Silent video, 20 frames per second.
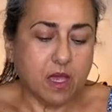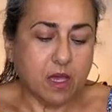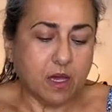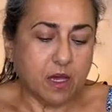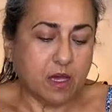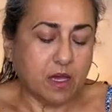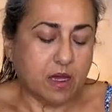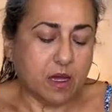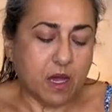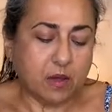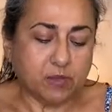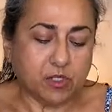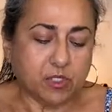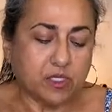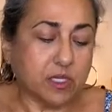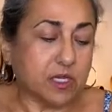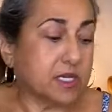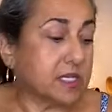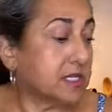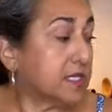uh, I'm just
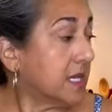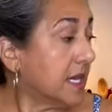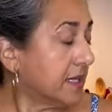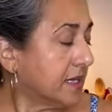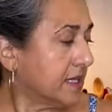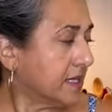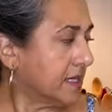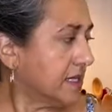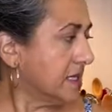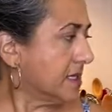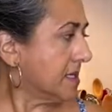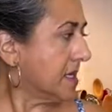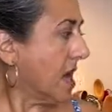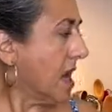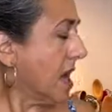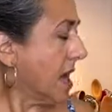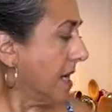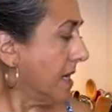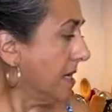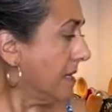going to set this
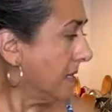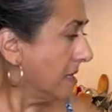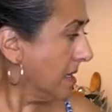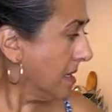aside